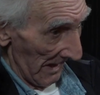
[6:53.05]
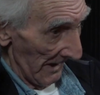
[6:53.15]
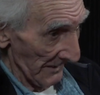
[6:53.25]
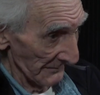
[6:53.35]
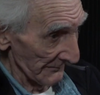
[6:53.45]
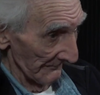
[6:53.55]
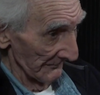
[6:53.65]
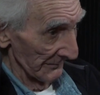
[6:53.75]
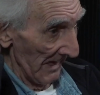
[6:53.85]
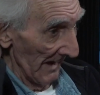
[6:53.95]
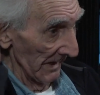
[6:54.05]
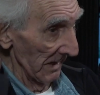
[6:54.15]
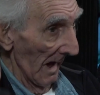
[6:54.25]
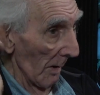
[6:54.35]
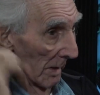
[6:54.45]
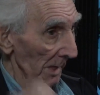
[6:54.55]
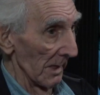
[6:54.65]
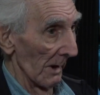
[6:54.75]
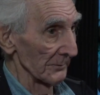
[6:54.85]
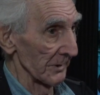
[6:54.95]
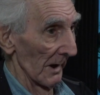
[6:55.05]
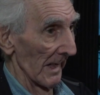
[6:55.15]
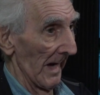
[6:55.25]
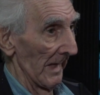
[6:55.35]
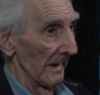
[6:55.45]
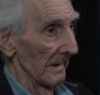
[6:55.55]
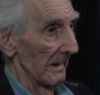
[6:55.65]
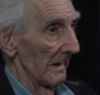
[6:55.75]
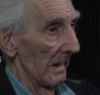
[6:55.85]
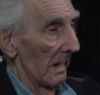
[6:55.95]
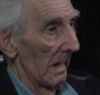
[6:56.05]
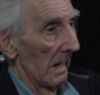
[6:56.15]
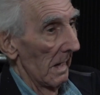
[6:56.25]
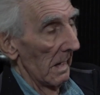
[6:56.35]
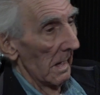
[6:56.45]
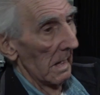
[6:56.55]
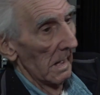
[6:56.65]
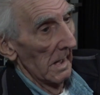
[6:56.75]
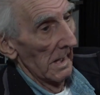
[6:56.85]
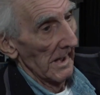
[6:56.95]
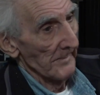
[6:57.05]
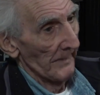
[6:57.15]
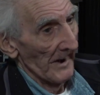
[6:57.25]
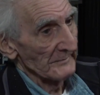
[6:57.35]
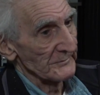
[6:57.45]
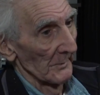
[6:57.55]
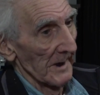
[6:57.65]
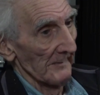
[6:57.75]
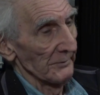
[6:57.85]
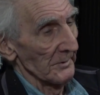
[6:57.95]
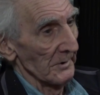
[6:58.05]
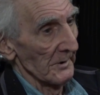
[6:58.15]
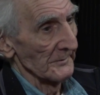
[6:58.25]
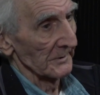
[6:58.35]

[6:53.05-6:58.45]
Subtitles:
he's from down in Olin, North Carolina. He passed away a few years